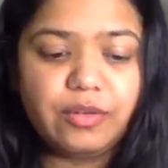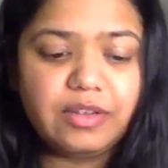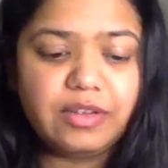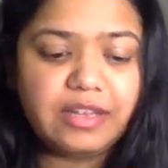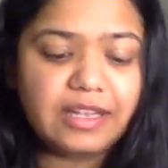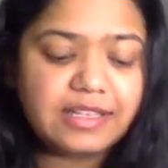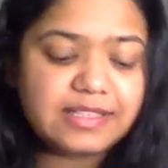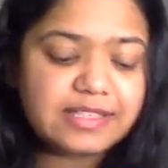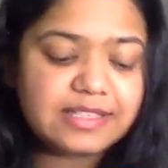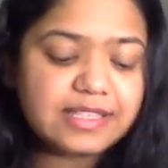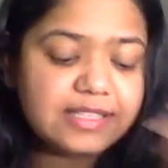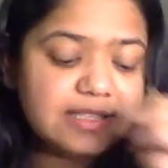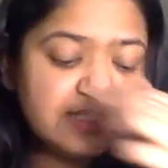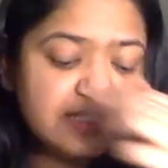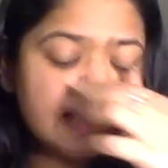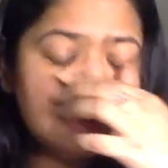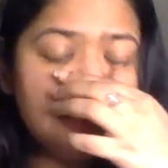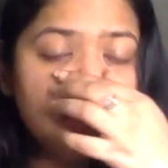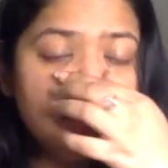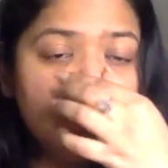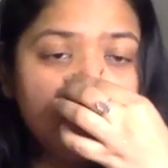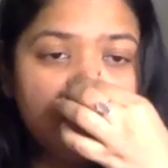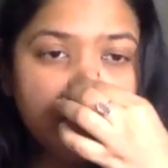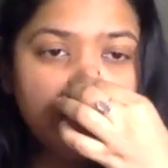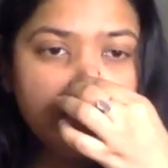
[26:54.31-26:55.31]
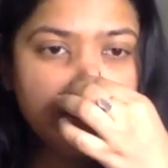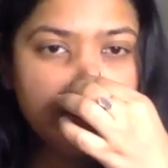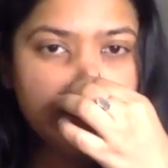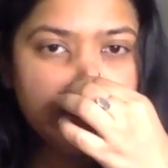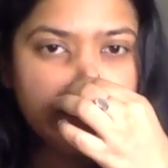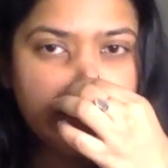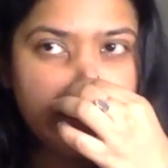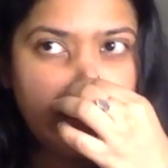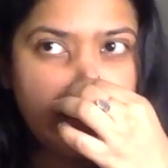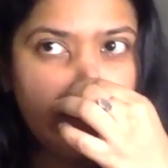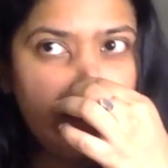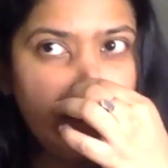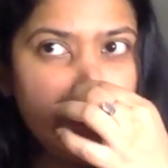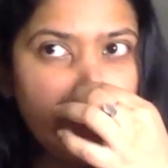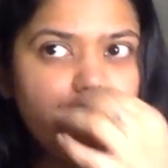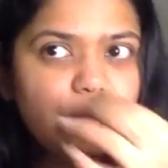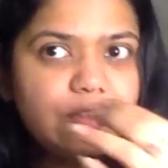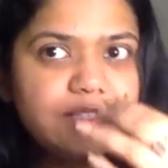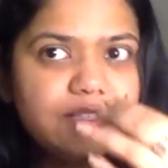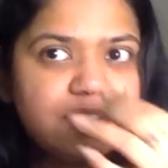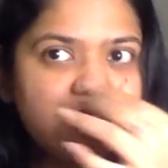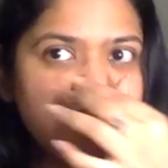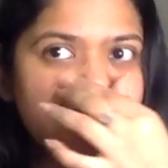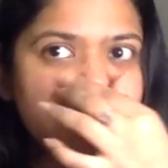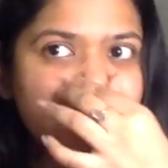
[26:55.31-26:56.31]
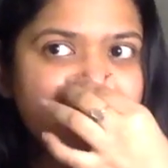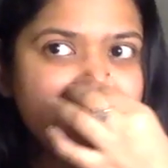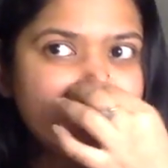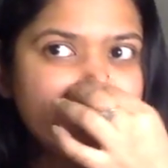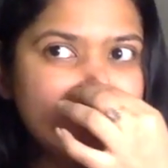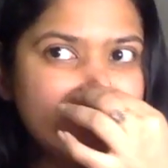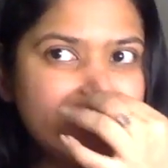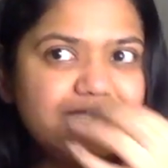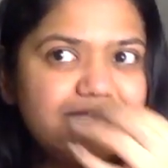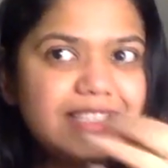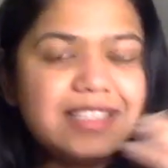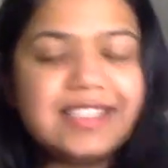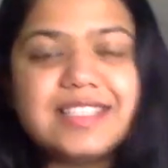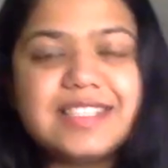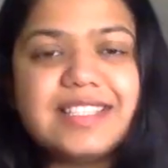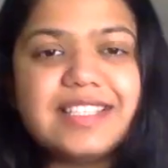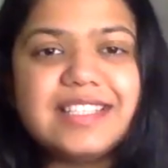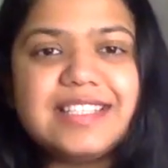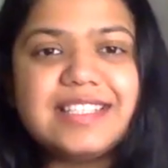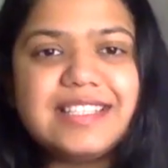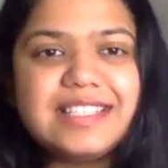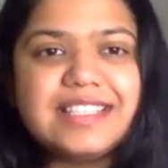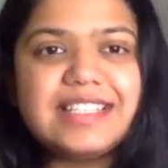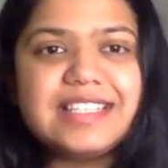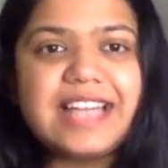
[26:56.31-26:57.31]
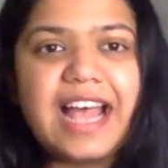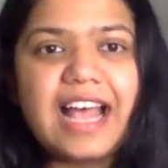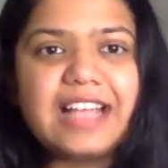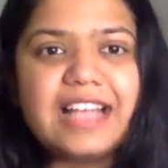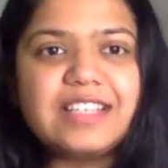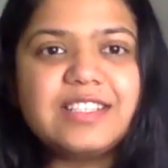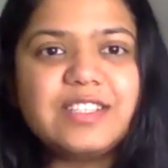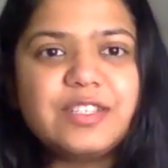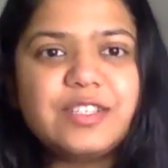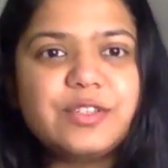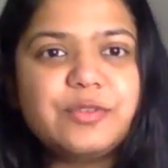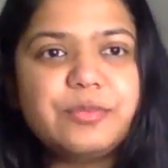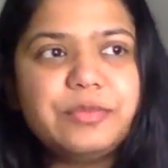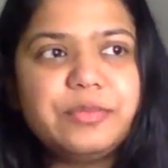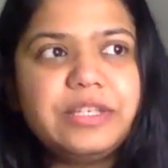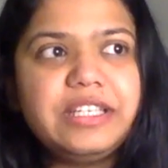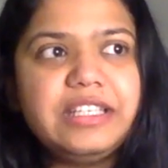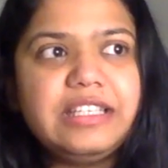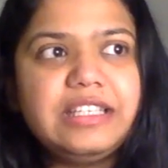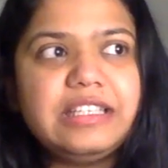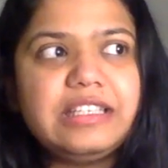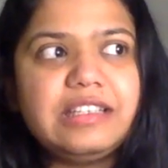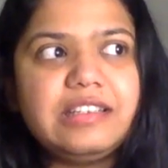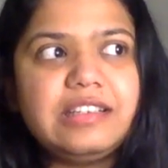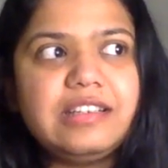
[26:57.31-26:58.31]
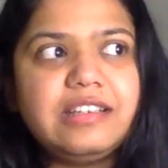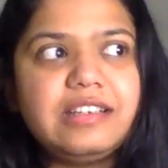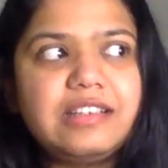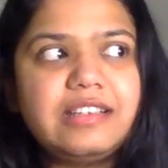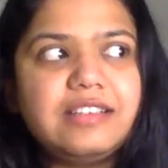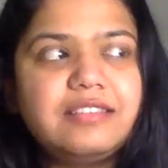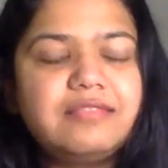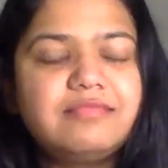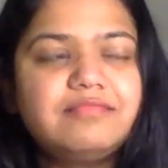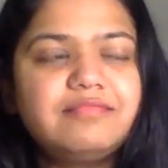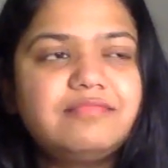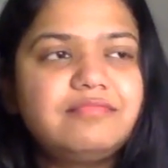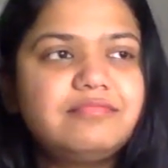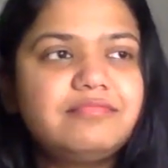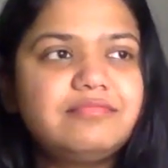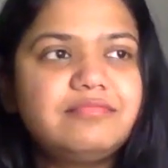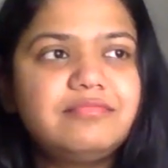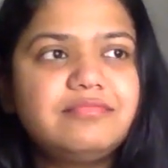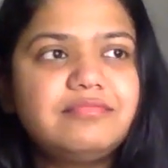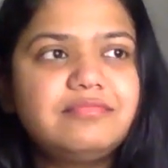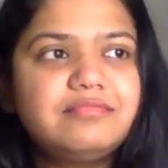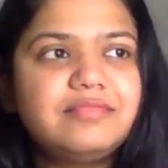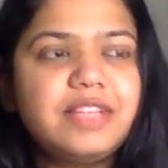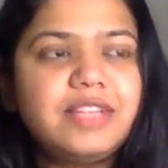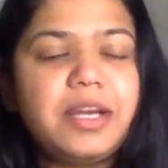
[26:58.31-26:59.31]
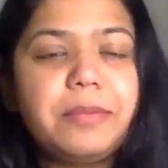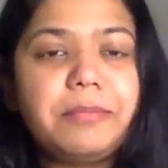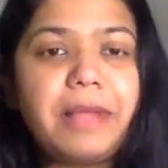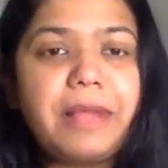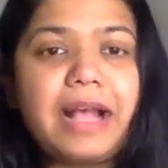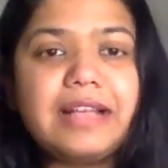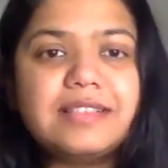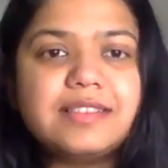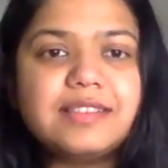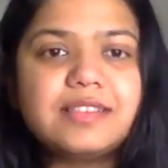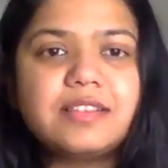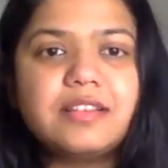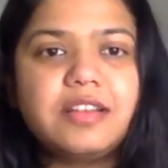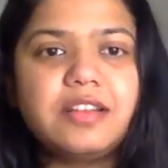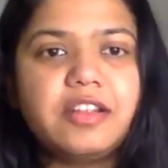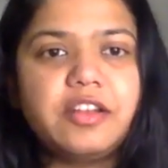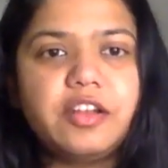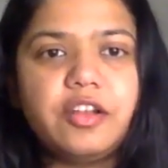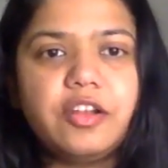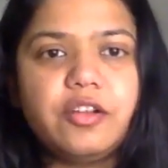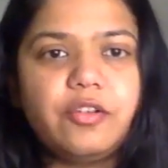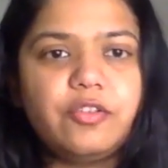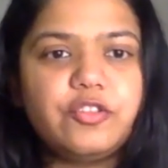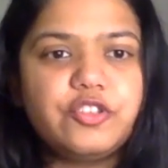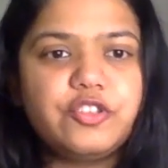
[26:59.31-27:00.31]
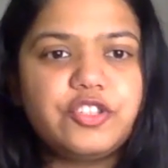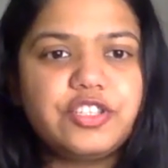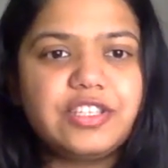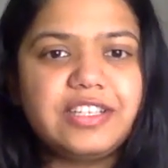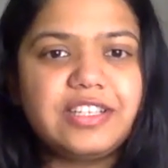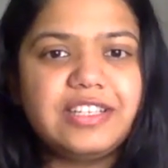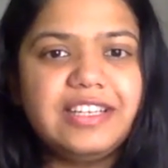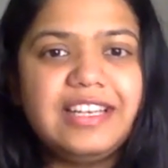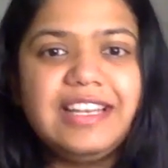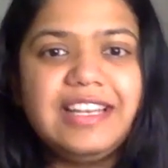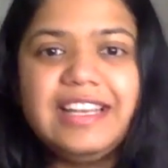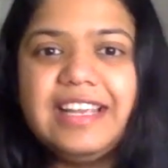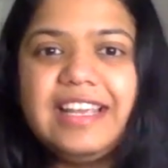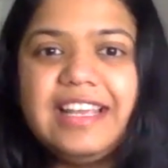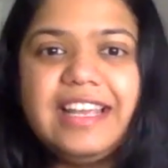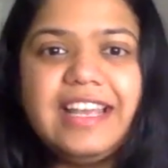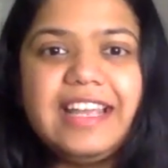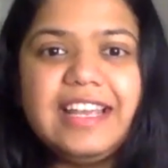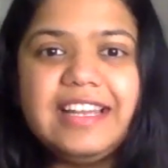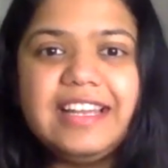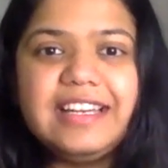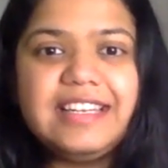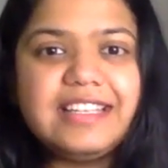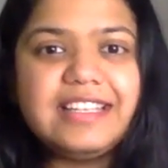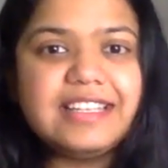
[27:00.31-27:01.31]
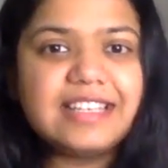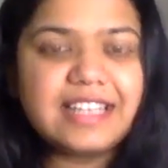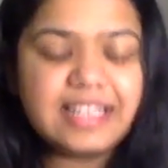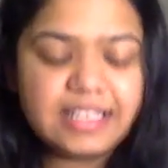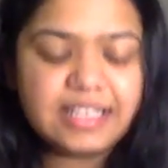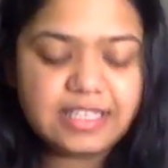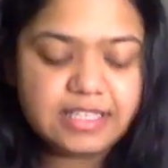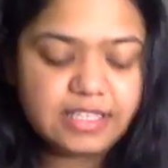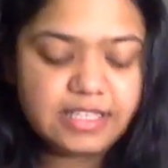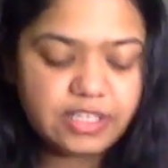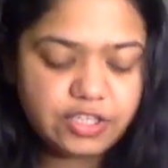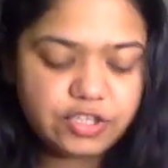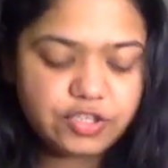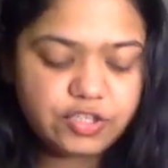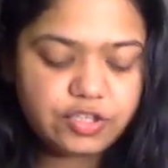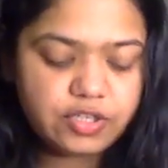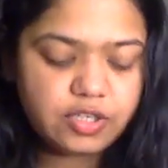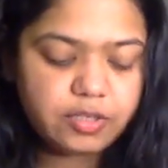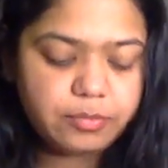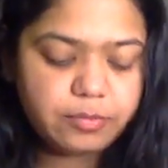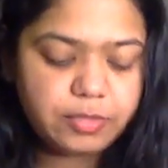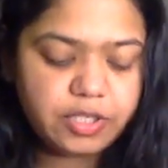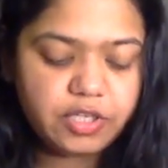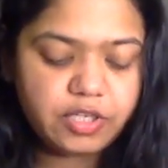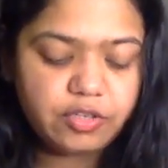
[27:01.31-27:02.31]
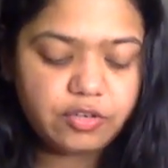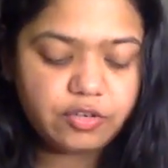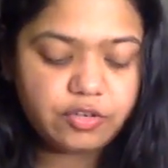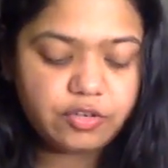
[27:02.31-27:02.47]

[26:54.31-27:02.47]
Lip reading: It's an energy. Now, I'm not saying it has to be a masculine energy. It can literally be a